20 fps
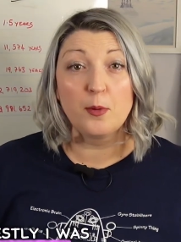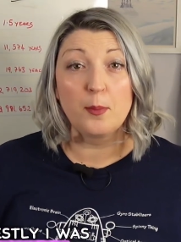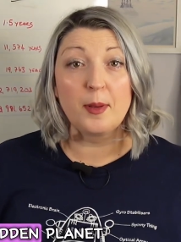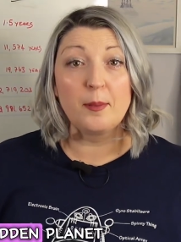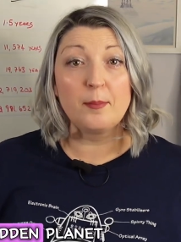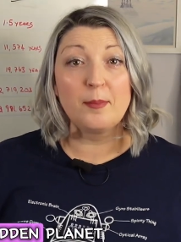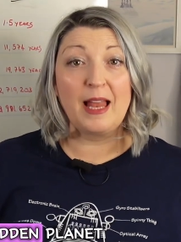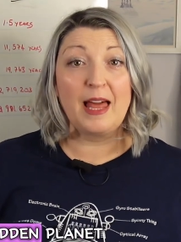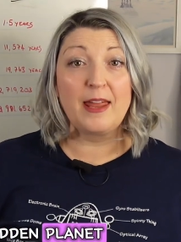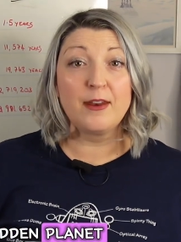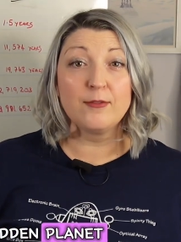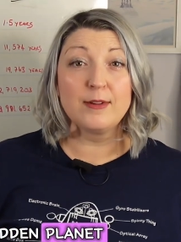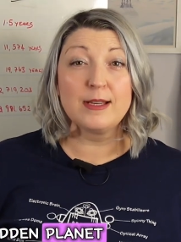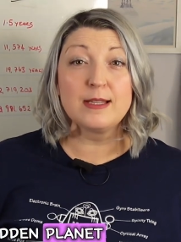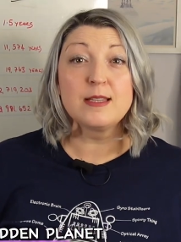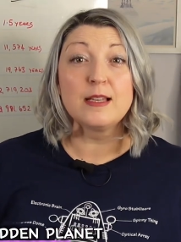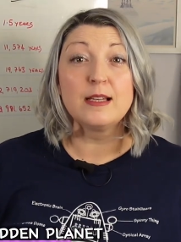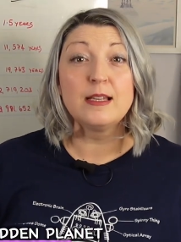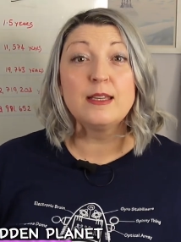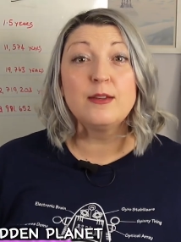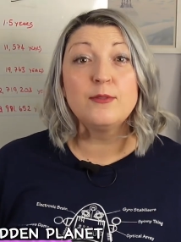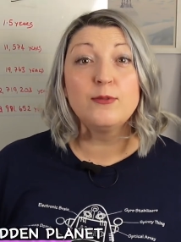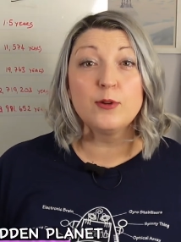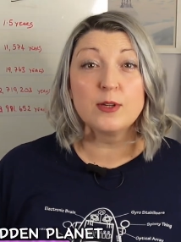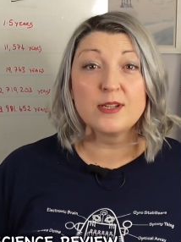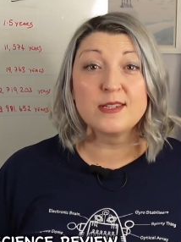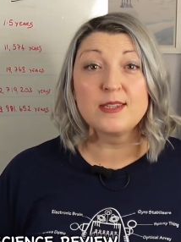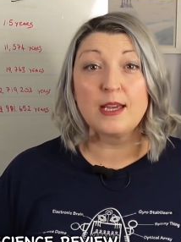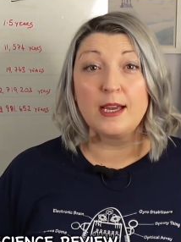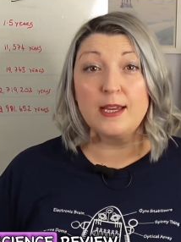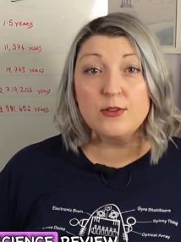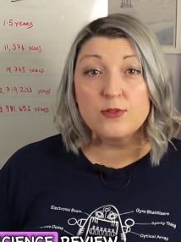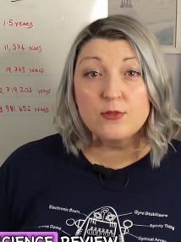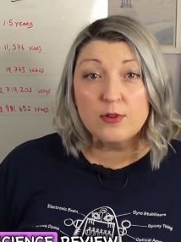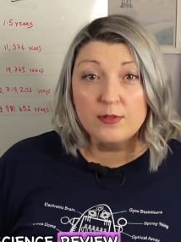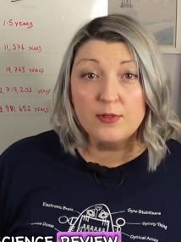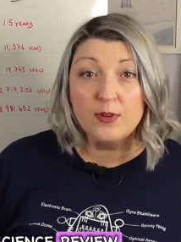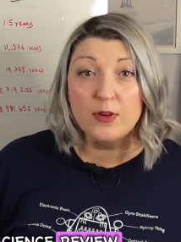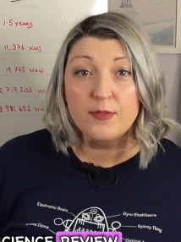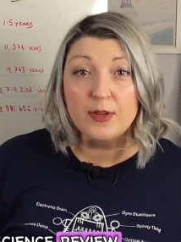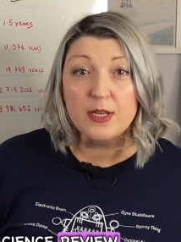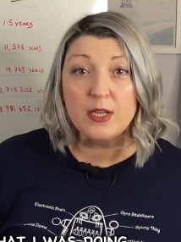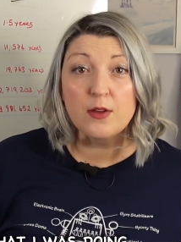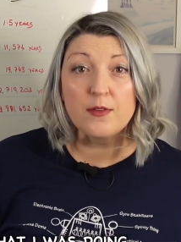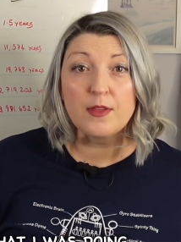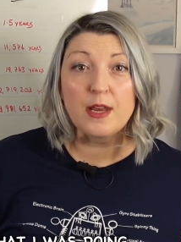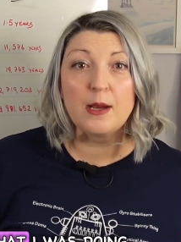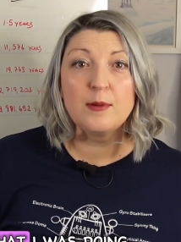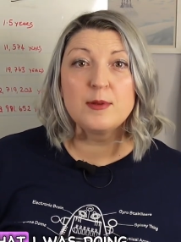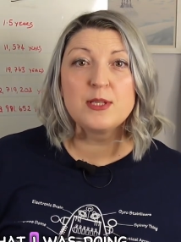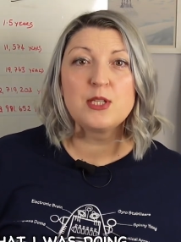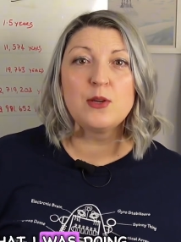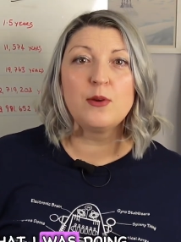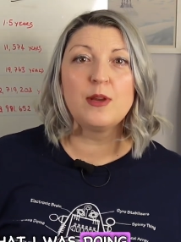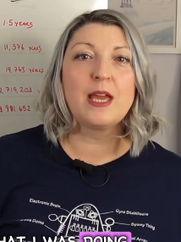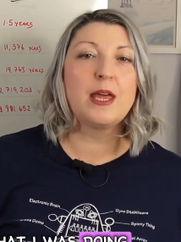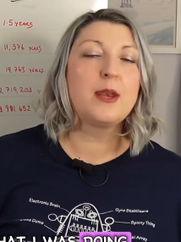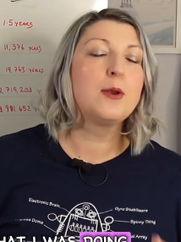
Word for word: Forbidden Planet recently for a science review video that I was doing,